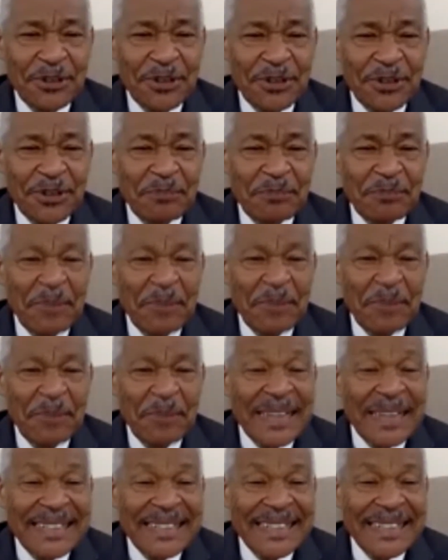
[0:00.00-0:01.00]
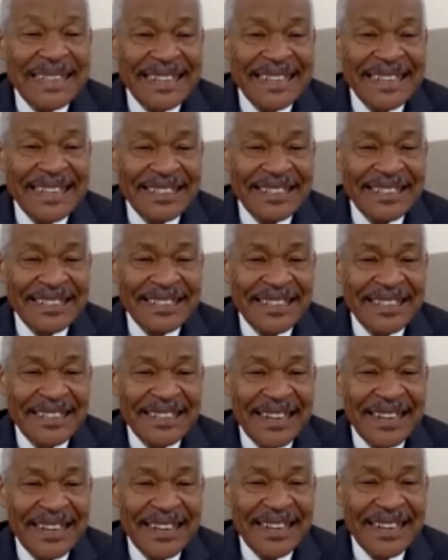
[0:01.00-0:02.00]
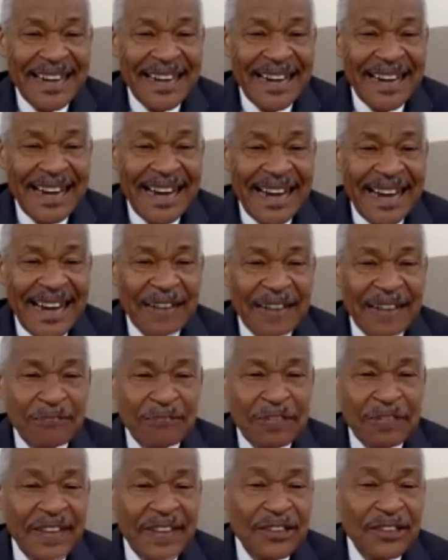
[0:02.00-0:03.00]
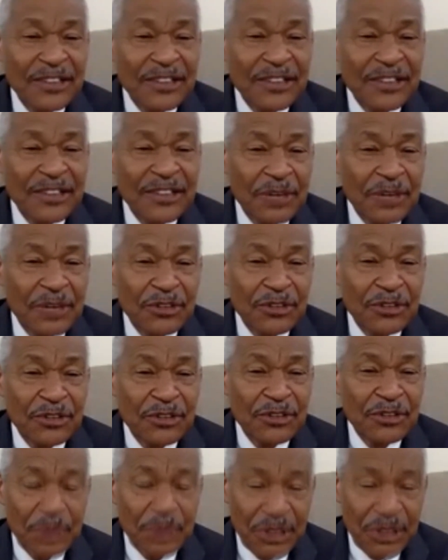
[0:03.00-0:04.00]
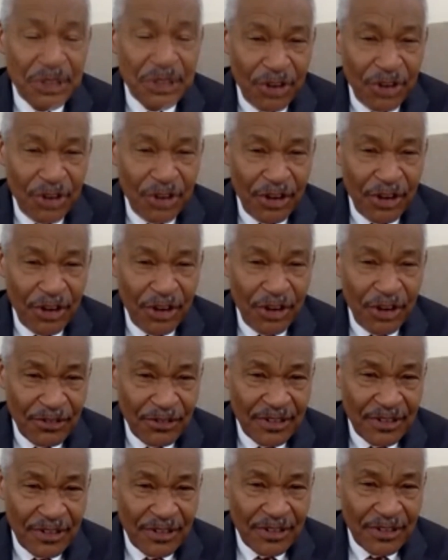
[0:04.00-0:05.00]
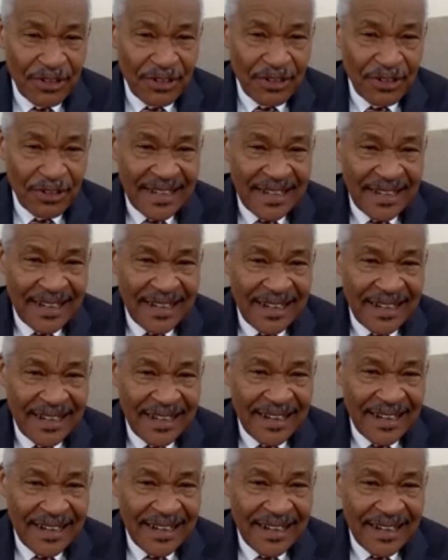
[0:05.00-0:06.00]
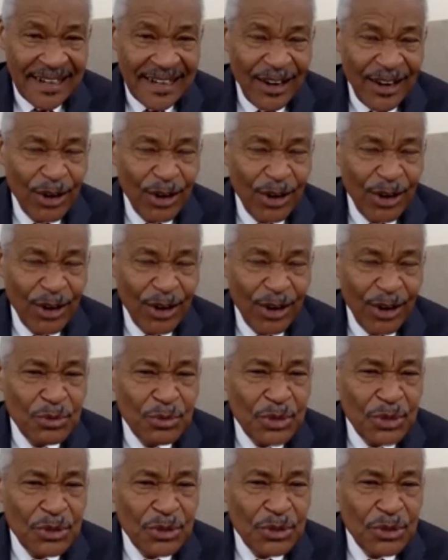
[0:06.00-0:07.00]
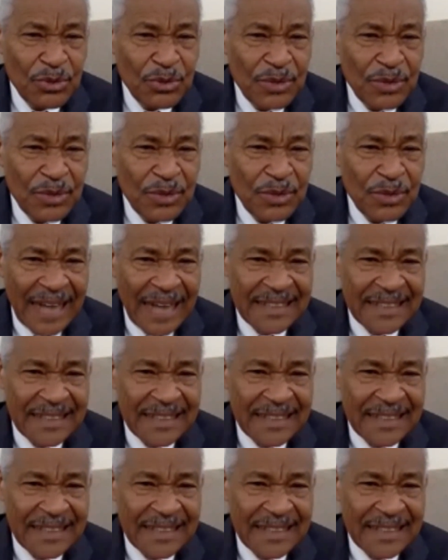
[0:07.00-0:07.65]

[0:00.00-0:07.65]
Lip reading: into blessings and reasons eventually to be joyful. How do we do that?